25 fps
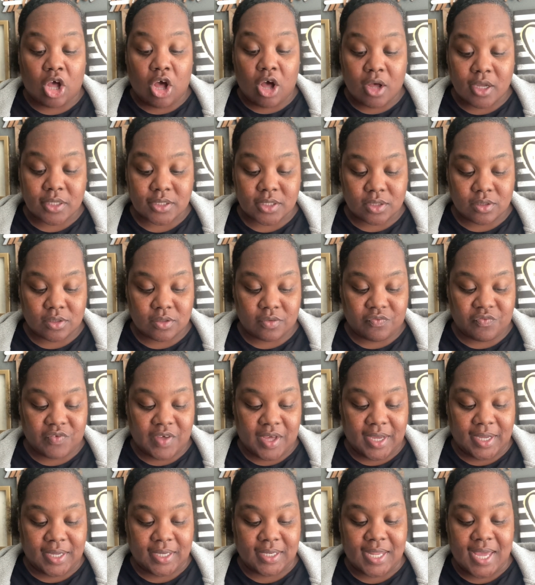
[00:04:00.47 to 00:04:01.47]
also
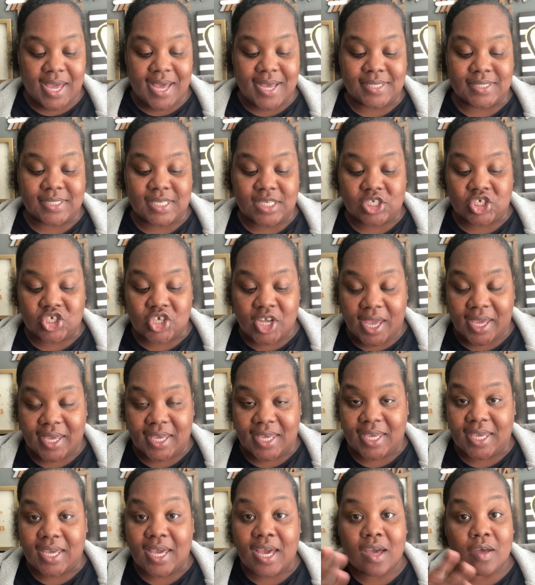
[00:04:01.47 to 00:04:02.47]
defined as a
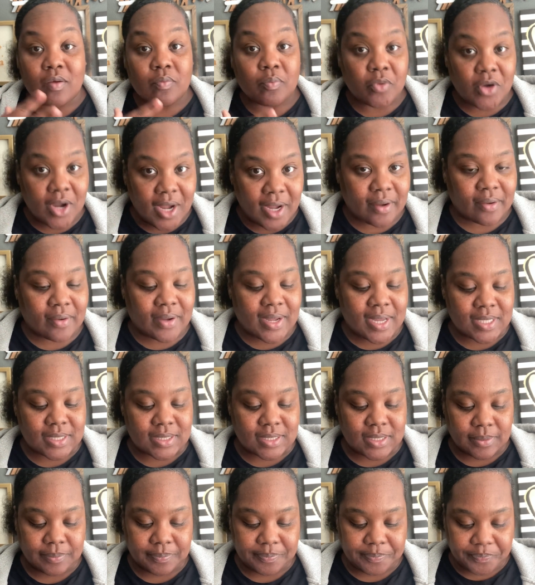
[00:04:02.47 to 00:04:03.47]
checking of
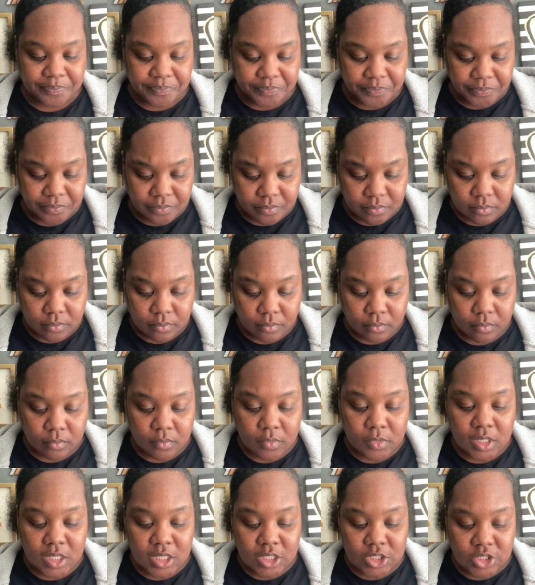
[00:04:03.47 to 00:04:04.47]
progress,
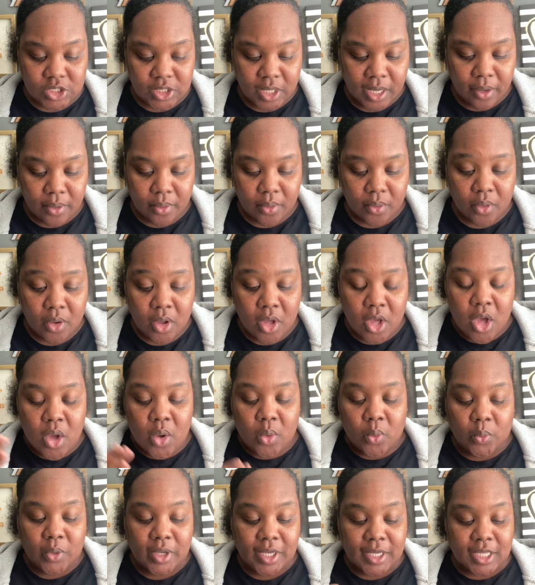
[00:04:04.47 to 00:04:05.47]
so
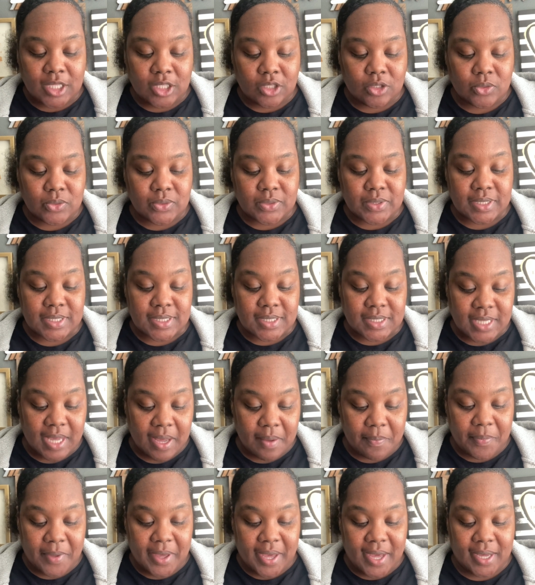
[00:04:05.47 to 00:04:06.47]
we can use the
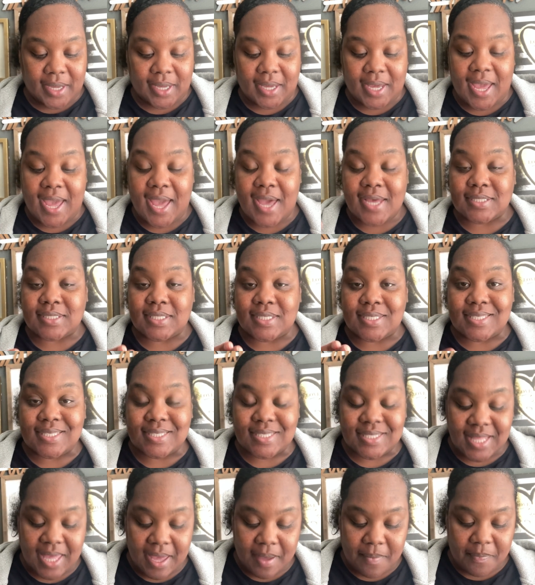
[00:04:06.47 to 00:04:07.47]
setback as a
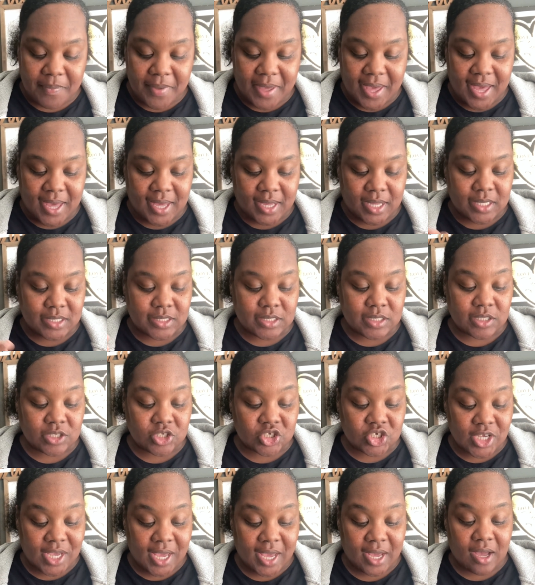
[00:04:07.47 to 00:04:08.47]
step back to
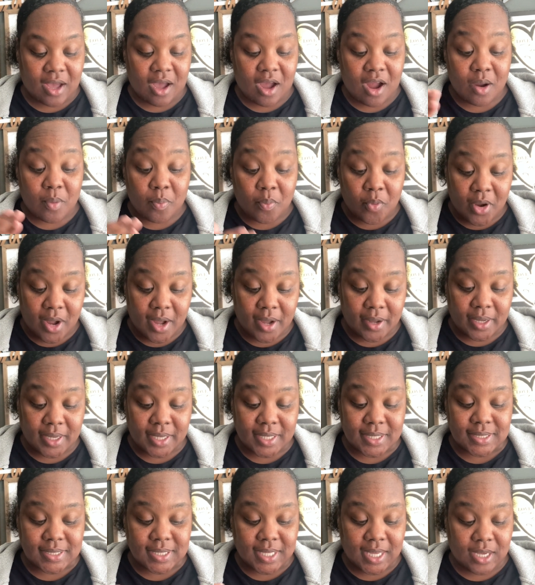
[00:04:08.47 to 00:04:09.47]
check our
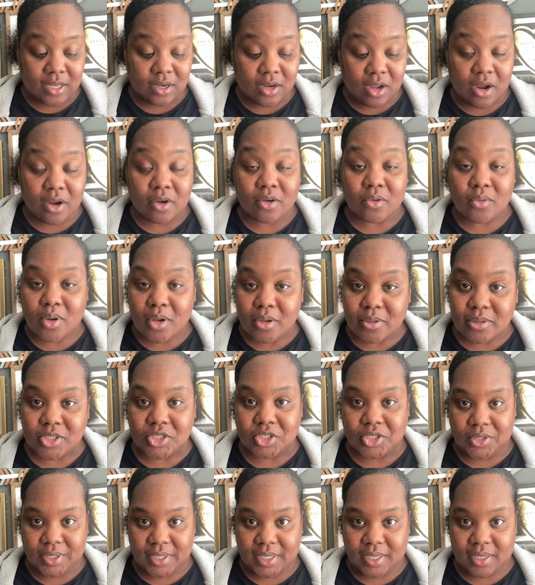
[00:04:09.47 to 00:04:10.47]
progress and our growth
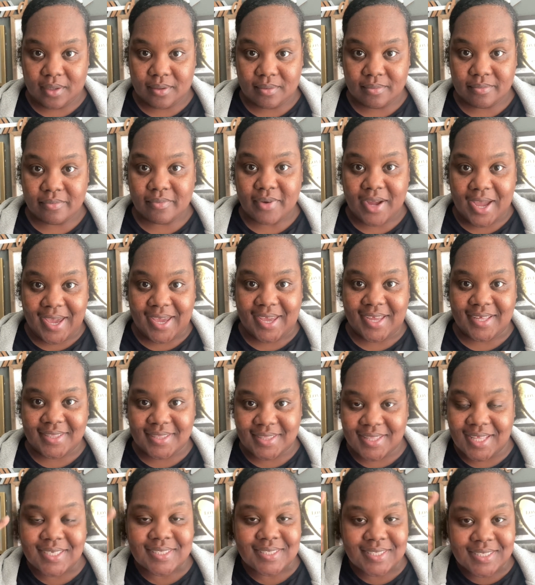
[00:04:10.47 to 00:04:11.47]
journey, right?
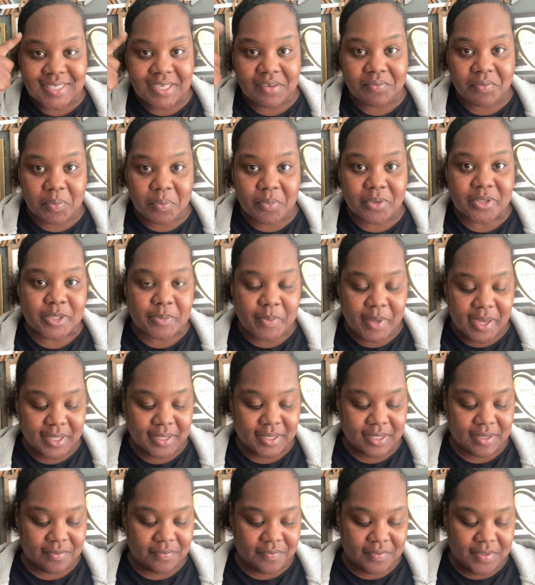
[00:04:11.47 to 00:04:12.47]
That's a different
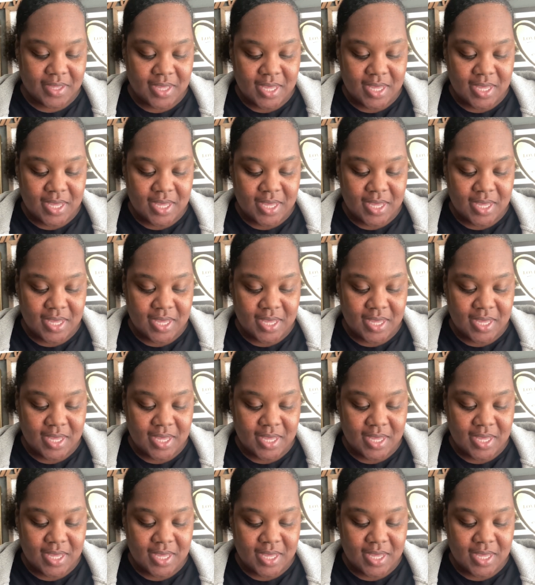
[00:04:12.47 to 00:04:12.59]
perspective.